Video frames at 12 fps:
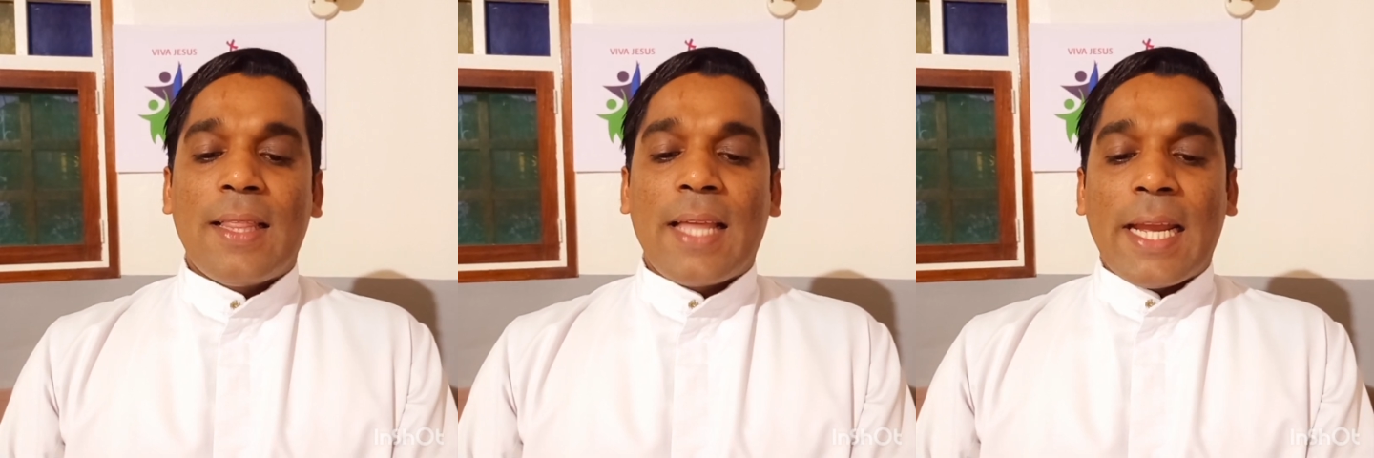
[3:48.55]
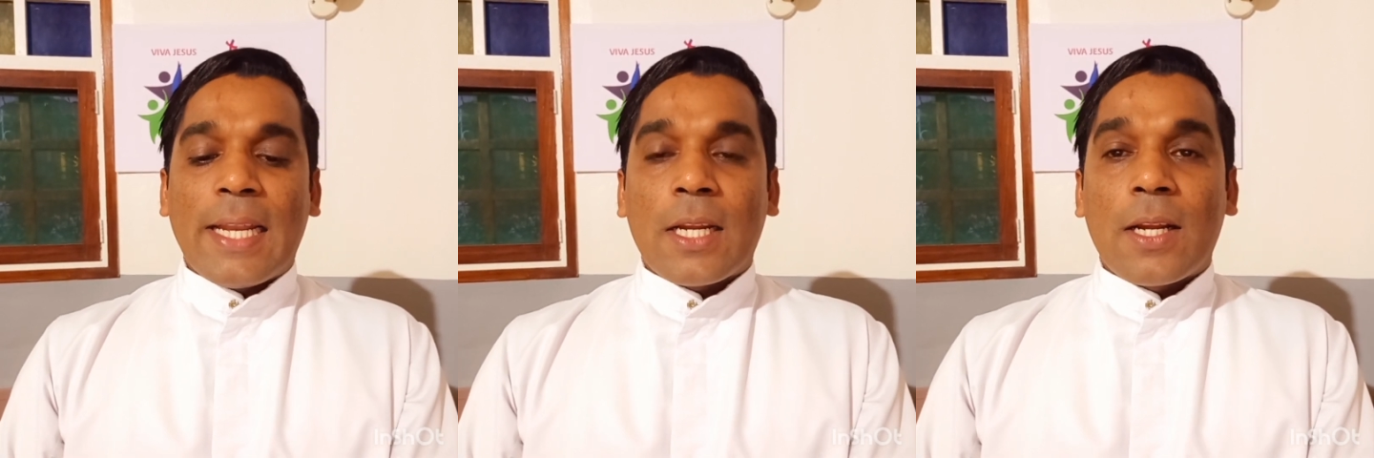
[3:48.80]

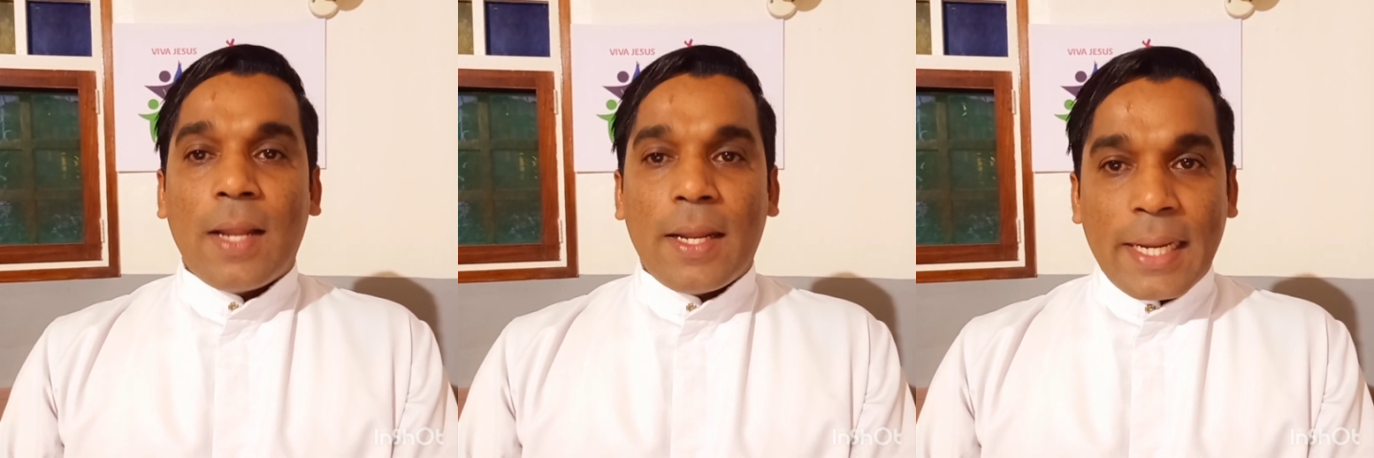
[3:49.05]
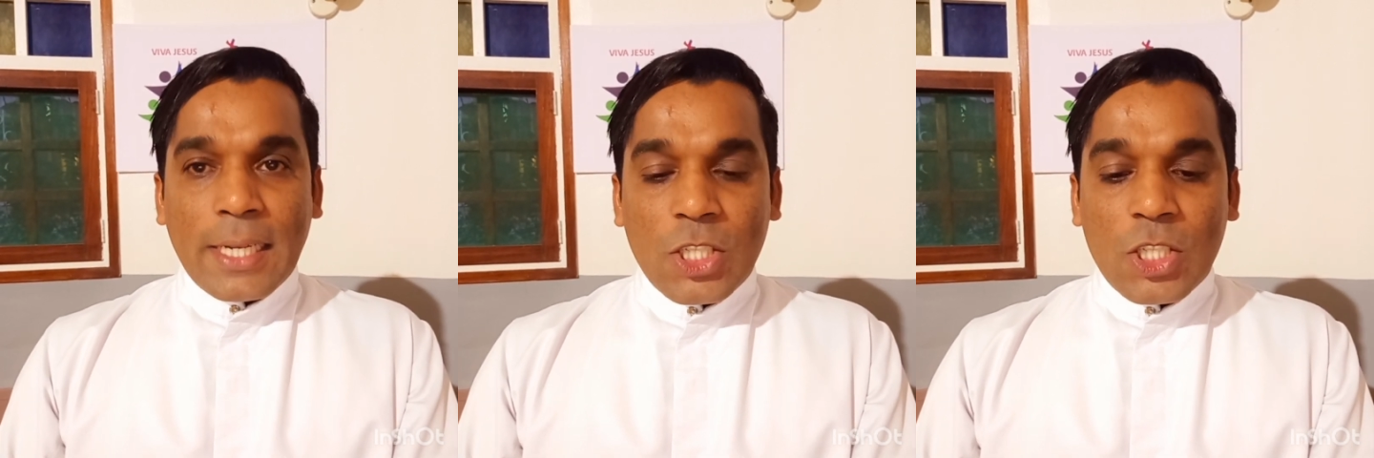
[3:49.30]
the
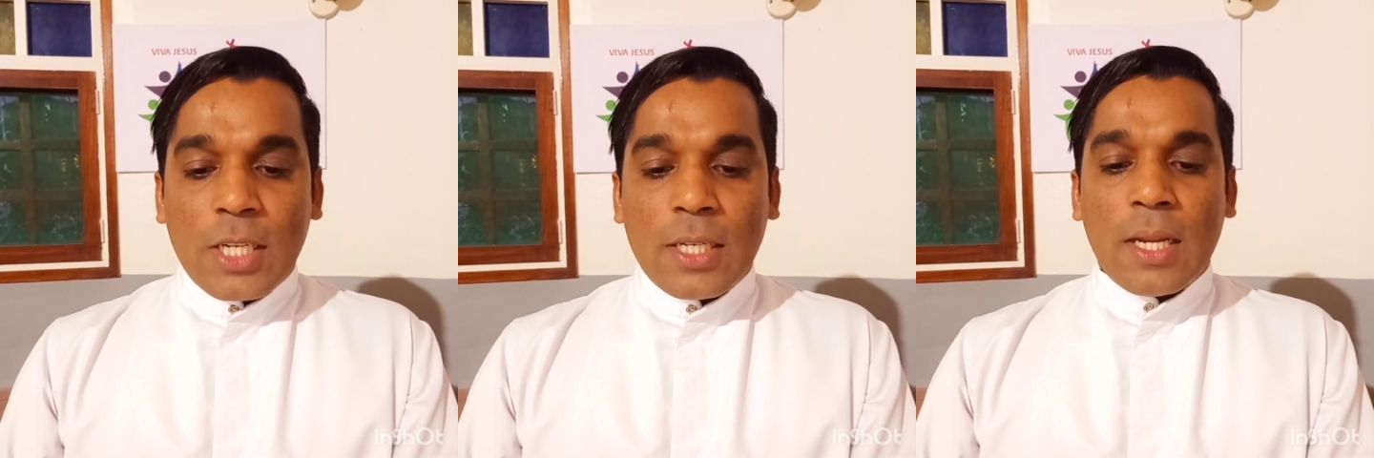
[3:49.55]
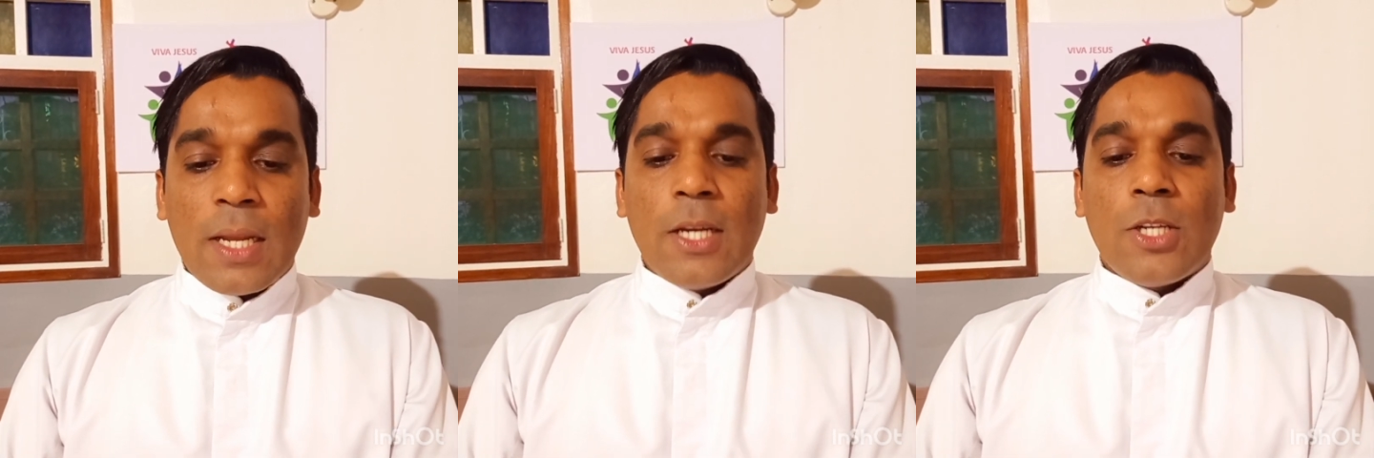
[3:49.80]

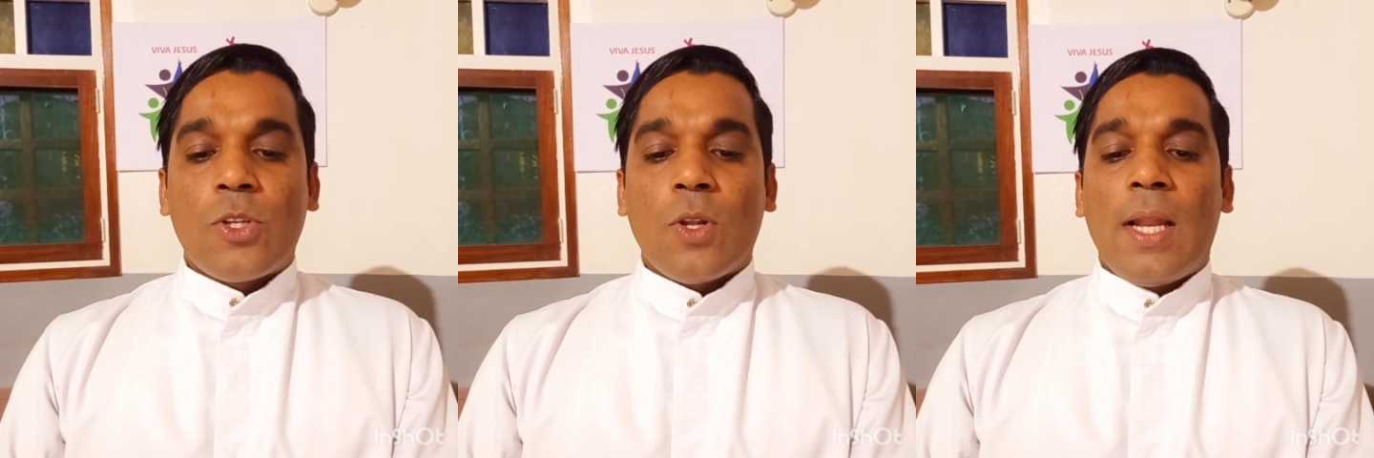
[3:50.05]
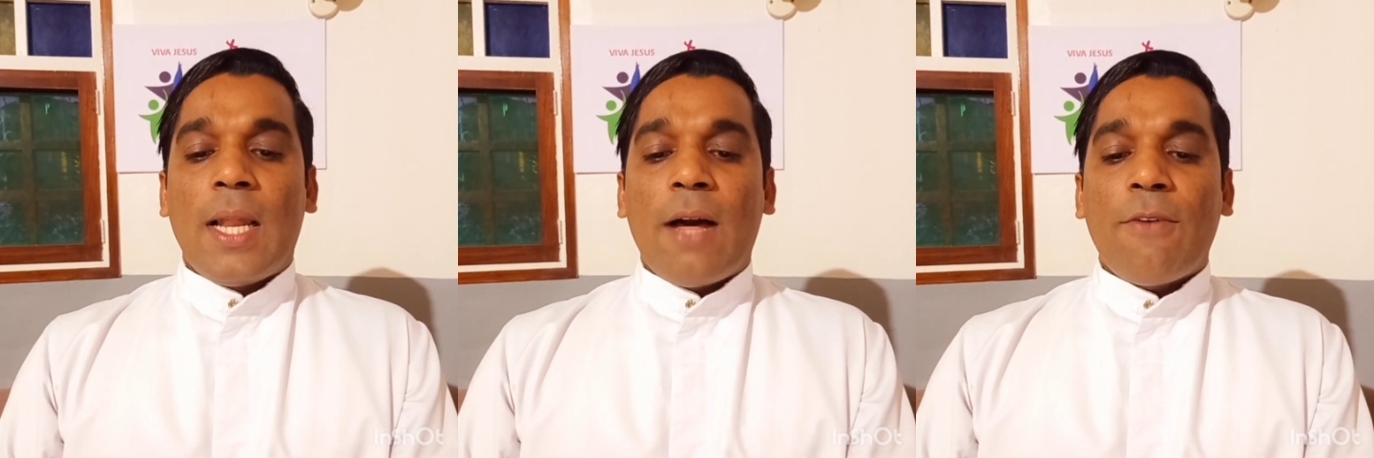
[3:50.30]
inclination to
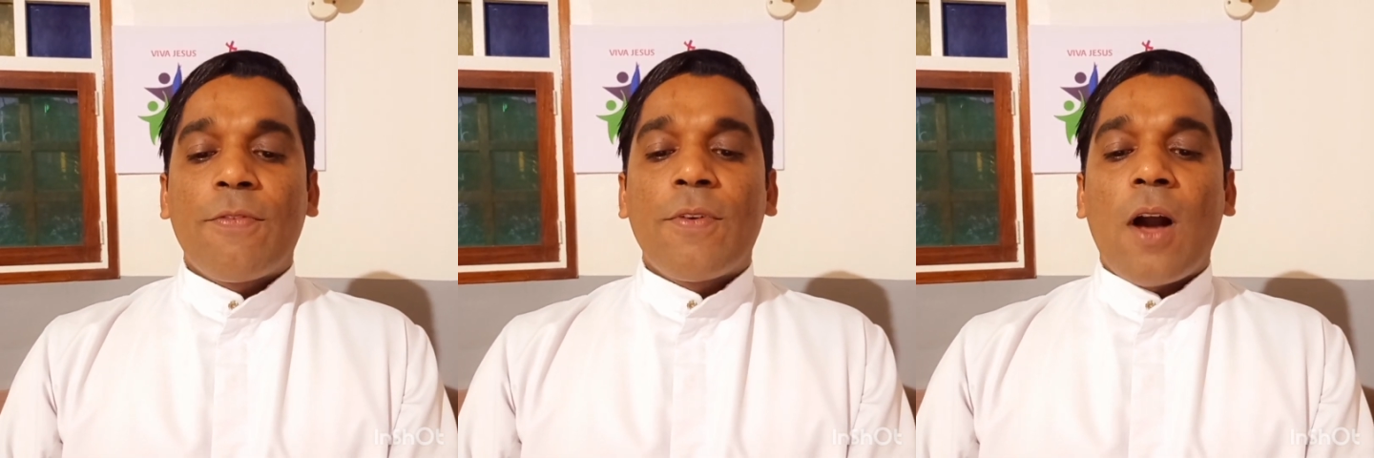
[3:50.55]
love